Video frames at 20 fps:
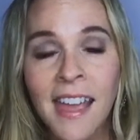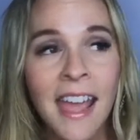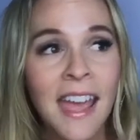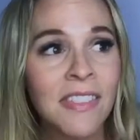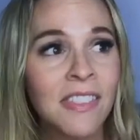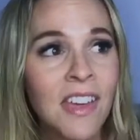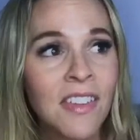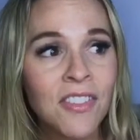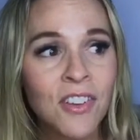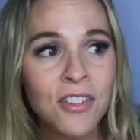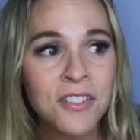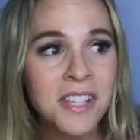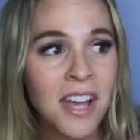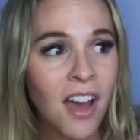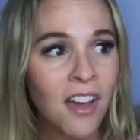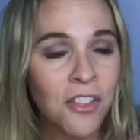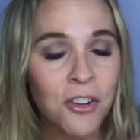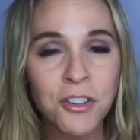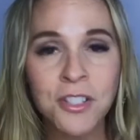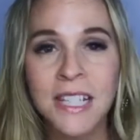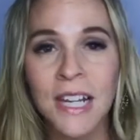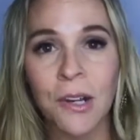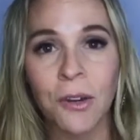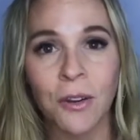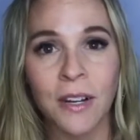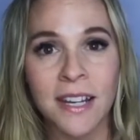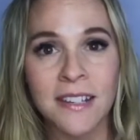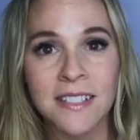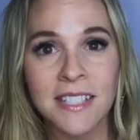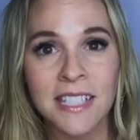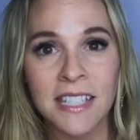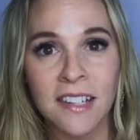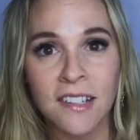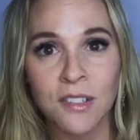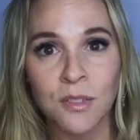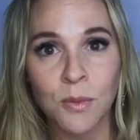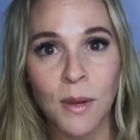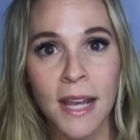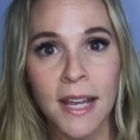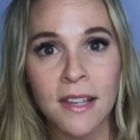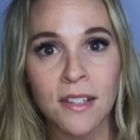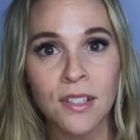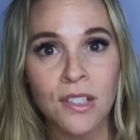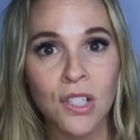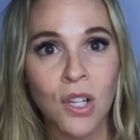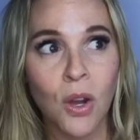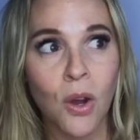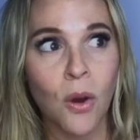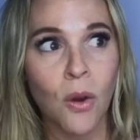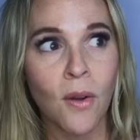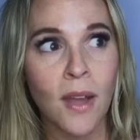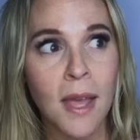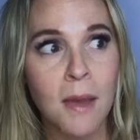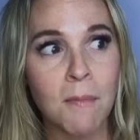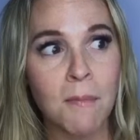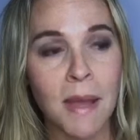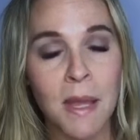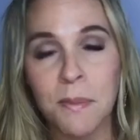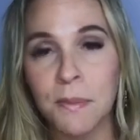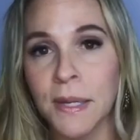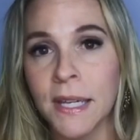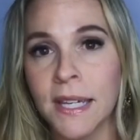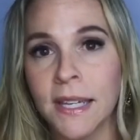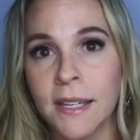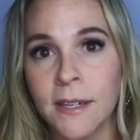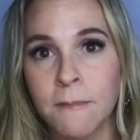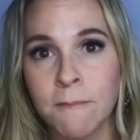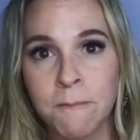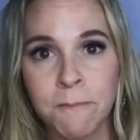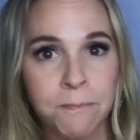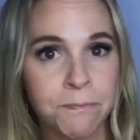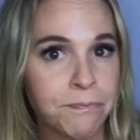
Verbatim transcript: And then there's other synchronicities, right? So it might be